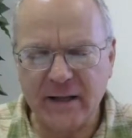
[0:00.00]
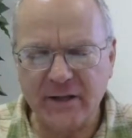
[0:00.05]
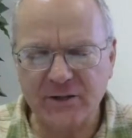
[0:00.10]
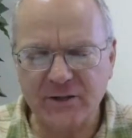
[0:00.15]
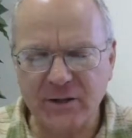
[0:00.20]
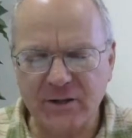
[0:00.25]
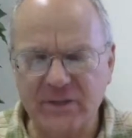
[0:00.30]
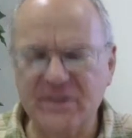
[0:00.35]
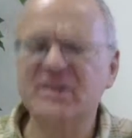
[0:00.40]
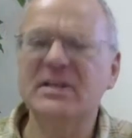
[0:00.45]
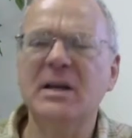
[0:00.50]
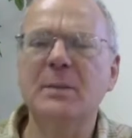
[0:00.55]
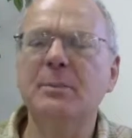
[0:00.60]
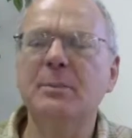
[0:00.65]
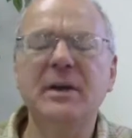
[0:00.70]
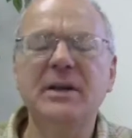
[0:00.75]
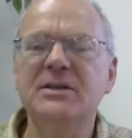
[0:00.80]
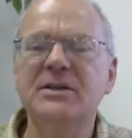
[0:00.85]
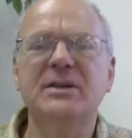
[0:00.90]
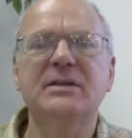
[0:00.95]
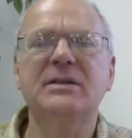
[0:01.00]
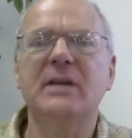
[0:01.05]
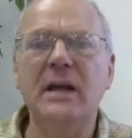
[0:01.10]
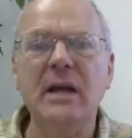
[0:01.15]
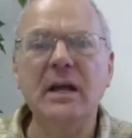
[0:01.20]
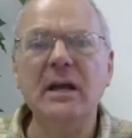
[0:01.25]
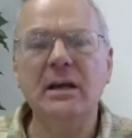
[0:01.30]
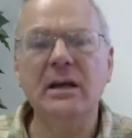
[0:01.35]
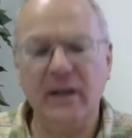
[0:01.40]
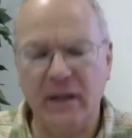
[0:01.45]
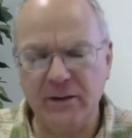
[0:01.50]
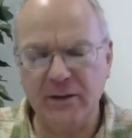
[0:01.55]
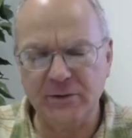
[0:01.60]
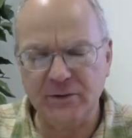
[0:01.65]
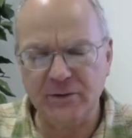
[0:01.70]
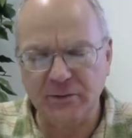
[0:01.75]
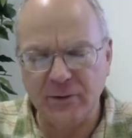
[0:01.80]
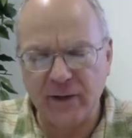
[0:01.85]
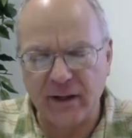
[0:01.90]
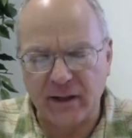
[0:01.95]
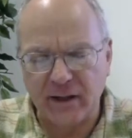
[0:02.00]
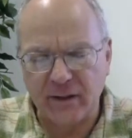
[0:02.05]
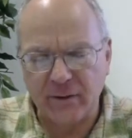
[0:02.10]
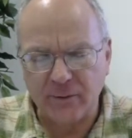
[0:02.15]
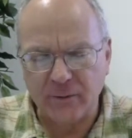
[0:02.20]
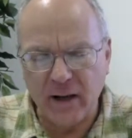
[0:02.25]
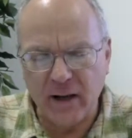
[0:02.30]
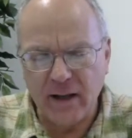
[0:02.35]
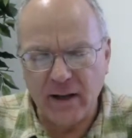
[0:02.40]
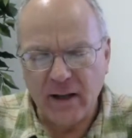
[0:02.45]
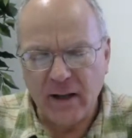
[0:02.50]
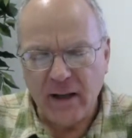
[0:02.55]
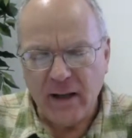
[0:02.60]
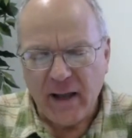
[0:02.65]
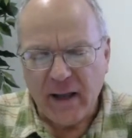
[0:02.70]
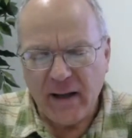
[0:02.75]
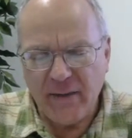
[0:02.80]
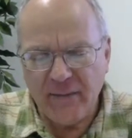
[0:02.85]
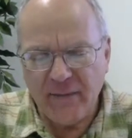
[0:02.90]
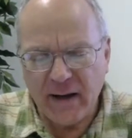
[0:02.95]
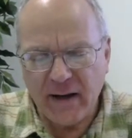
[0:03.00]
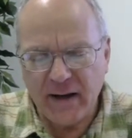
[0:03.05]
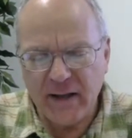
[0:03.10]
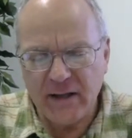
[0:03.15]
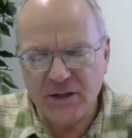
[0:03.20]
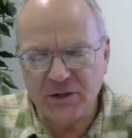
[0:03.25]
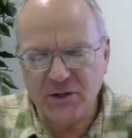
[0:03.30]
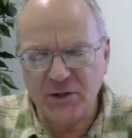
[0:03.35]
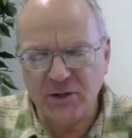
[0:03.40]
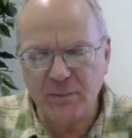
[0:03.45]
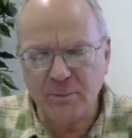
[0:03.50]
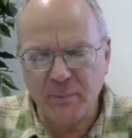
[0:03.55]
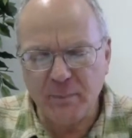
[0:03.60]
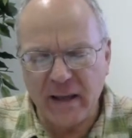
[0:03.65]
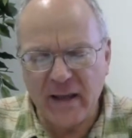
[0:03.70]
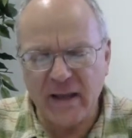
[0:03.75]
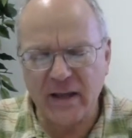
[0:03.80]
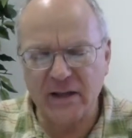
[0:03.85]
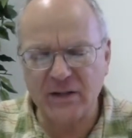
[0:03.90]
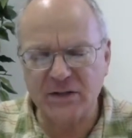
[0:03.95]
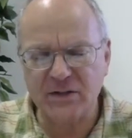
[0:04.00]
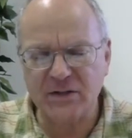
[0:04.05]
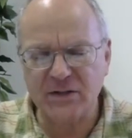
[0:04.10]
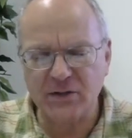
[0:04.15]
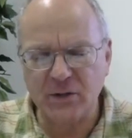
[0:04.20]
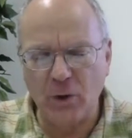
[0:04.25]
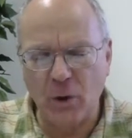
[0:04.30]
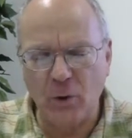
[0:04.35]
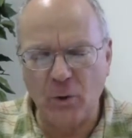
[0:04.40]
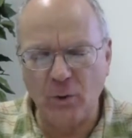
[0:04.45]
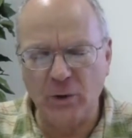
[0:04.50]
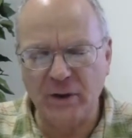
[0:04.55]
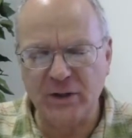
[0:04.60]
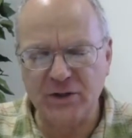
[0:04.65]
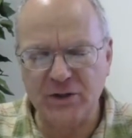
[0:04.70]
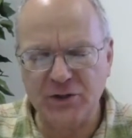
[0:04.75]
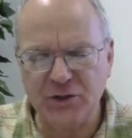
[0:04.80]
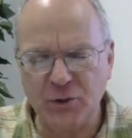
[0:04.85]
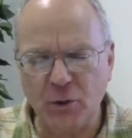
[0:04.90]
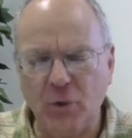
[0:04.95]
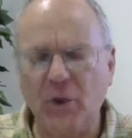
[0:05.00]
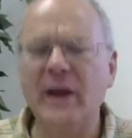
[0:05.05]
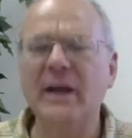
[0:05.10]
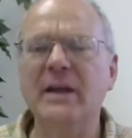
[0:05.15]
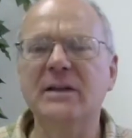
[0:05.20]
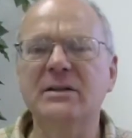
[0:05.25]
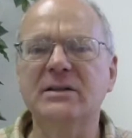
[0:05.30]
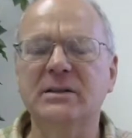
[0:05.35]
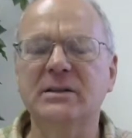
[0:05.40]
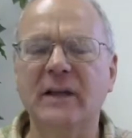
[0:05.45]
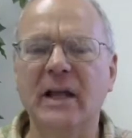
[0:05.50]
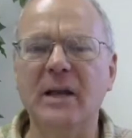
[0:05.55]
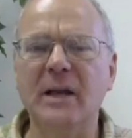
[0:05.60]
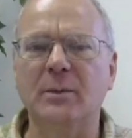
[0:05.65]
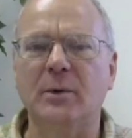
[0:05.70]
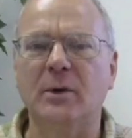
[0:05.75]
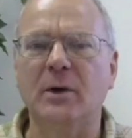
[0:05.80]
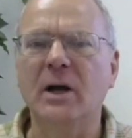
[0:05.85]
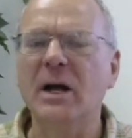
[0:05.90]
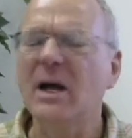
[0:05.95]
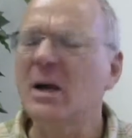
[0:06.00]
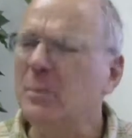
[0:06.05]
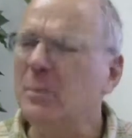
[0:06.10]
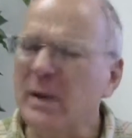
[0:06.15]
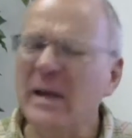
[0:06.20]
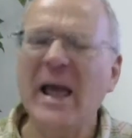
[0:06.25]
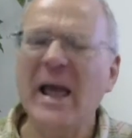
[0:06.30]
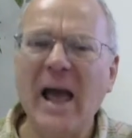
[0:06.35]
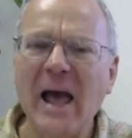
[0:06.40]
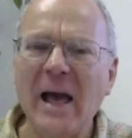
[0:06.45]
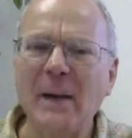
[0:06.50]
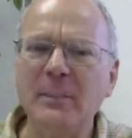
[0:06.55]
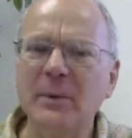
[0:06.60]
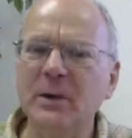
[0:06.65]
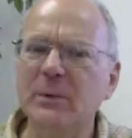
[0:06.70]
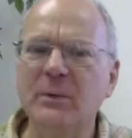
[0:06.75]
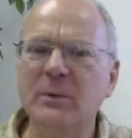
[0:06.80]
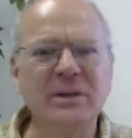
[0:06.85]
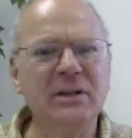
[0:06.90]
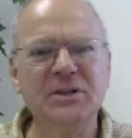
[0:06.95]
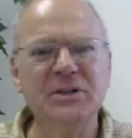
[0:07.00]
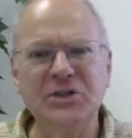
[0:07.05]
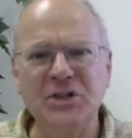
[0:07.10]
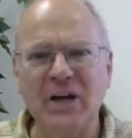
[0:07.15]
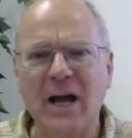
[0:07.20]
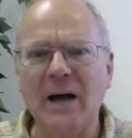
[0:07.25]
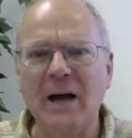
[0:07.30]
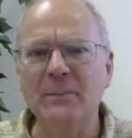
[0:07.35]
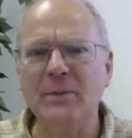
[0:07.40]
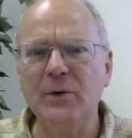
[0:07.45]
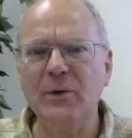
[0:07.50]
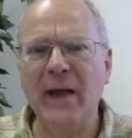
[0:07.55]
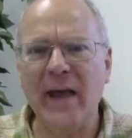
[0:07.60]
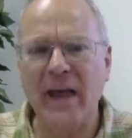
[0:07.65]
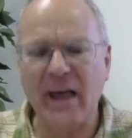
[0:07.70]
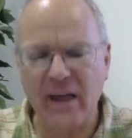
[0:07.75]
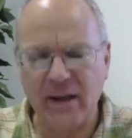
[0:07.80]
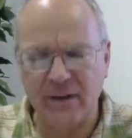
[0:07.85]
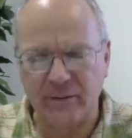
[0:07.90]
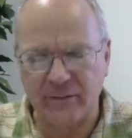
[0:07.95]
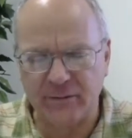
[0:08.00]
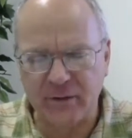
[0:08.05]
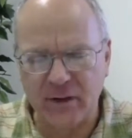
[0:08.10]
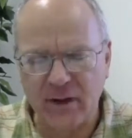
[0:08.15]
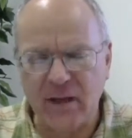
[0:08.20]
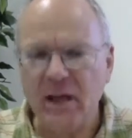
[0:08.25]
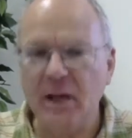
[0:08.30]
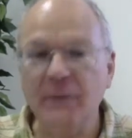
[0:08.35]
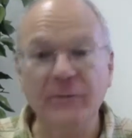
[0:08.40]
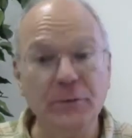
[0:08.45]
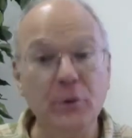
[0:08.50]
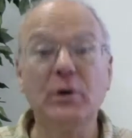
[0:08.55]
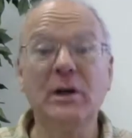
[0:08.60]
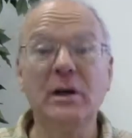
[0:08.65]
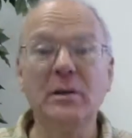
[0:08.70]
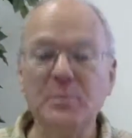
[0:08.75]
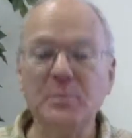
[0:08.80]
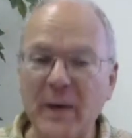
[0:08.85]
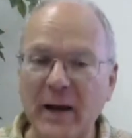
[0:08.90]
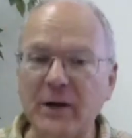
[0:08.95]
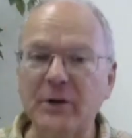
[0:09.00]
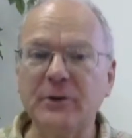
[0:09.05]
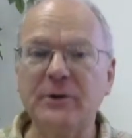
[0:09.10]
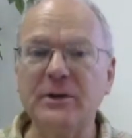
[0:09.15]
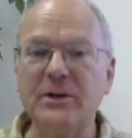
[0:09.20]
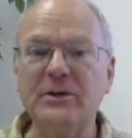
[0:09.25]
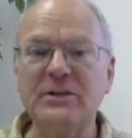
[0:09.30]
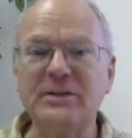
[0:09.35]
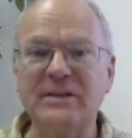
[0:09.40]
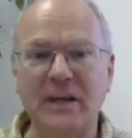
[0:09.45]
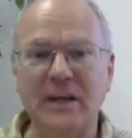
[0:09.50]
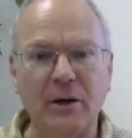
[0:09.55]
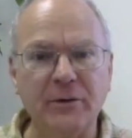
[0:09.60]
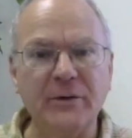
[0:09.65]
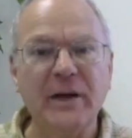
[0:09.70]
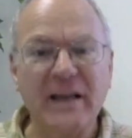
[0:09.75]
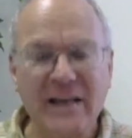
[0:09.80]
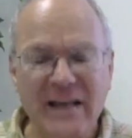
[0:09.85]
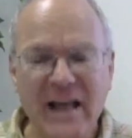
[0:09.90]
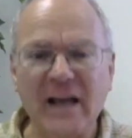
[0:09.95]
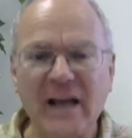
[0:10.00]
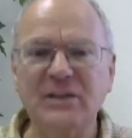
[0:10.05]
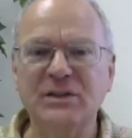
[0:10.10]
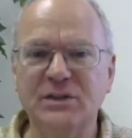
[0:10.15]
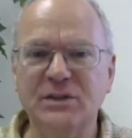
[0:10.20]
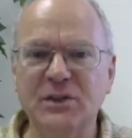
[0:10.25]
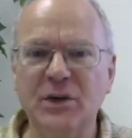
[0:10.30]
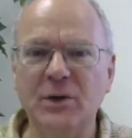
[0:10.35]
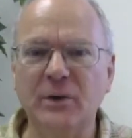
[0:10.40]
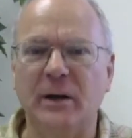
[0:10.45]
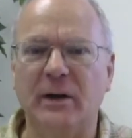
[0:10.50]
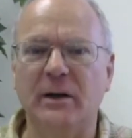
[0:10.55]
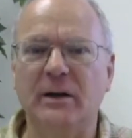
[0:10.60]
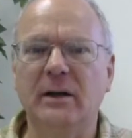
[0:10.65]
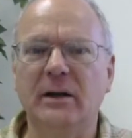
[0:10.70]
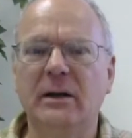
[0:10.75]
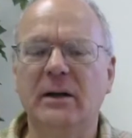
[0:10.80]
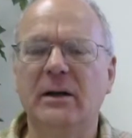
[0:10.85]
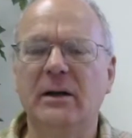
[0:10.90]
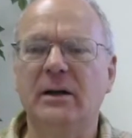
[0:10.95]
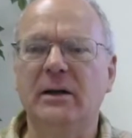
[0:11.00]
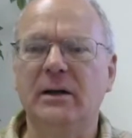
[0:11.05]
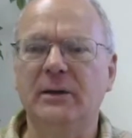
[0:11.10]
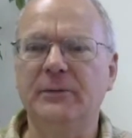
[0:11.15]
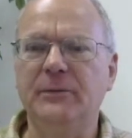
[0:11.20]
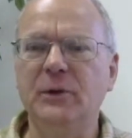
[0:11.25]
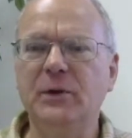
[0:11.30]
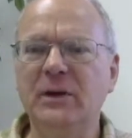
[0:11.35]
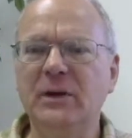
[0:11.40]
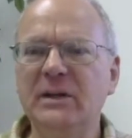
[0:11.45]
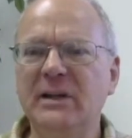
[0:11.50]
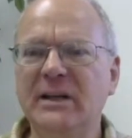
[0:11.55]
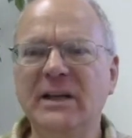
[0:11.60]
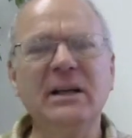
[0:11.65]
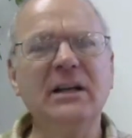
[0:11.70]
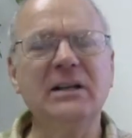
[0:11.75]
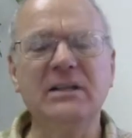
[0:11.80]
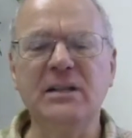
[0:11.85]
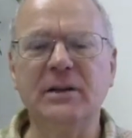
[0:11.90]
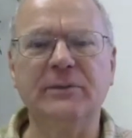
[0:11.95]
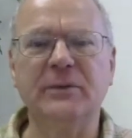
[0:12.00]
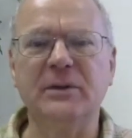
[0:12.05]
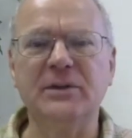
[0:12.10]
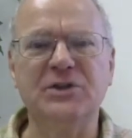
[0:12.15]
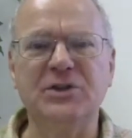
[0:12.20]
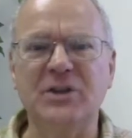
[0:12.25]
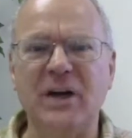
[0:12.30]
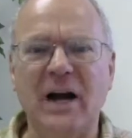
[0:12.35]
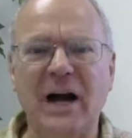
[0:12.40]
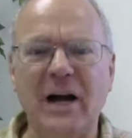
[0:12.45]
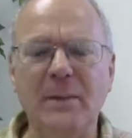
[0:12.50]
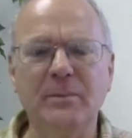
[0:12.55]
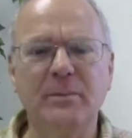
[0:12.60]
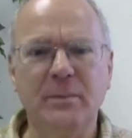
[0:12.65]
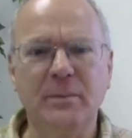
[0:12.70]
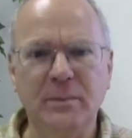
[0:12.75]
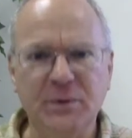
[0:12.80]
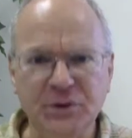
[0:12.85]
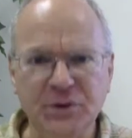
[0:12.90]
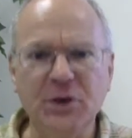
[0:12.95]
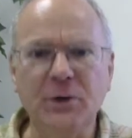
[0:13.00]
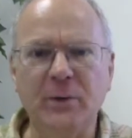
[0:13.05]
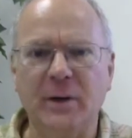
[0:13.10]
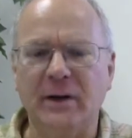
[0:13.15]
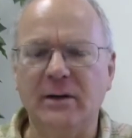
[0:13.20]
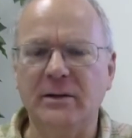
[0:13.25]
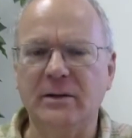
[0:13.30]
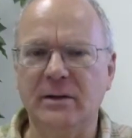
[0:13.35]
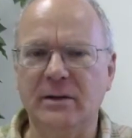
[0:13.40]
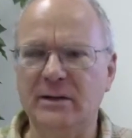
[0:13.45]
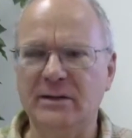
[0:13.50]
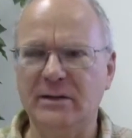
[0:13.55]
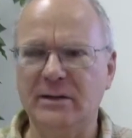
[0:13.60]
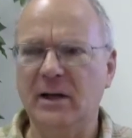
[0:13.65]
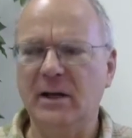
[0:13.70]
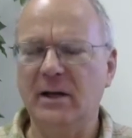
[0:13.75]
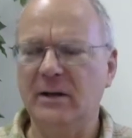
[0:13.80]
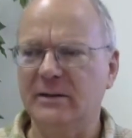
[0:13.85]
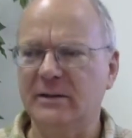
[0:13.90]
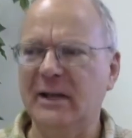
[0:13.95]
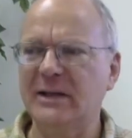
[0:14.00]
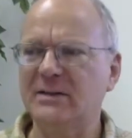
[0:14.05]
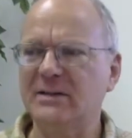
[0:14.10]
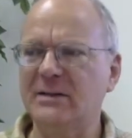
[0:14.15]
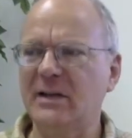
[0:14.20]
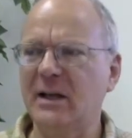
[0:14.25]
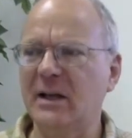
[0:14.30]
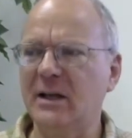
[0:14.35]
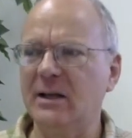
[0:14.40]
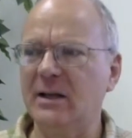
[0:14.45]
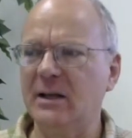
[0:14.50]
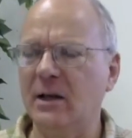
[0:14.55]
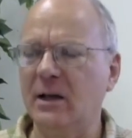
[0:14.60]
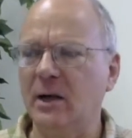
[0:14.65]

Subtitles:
should simply just eat and drink, right? And that he should make his soul enjoy his labor. Be happy with the job you have. If you can better yourself, yes, do it. If you can get a different job, do it. He's not saying,